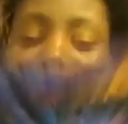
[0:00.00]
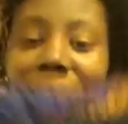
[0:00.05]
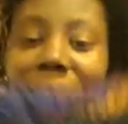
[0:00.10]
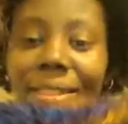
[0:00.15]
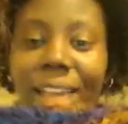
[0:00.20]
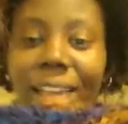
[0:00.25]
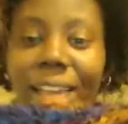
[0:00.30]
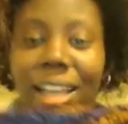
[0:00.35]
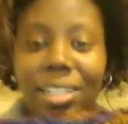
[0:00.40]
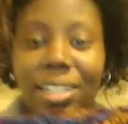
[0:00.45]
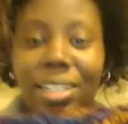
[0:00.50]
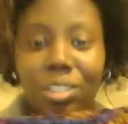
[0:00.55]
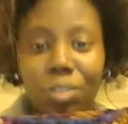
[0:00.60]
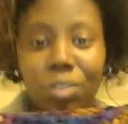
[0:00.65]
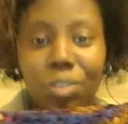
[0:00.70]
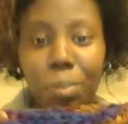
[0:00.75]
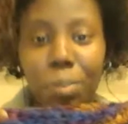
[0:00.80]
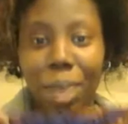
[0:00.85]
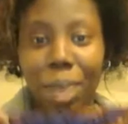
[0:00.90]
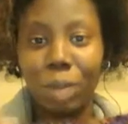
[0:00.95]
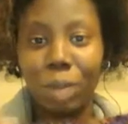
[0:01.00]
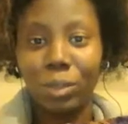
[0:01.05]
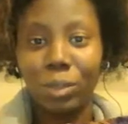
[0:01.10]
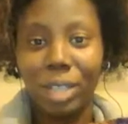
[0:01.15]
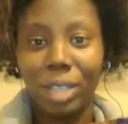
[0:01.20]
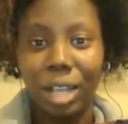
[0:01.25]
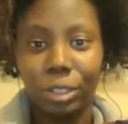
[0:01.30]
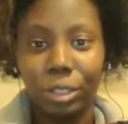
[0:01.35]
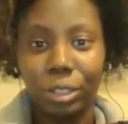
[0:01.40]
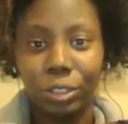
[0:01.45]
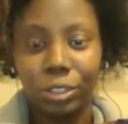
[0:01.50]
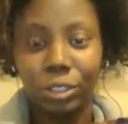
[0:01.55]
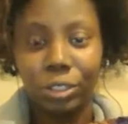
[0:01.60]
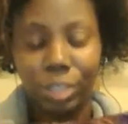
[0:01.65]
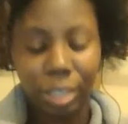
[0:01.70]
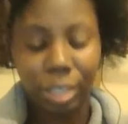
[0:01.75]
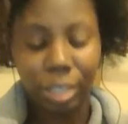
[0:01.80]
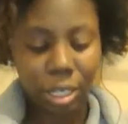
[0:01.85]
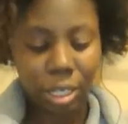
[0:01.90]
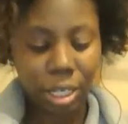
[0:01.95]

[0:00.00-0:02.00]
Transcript: and that is from Mountain Colors.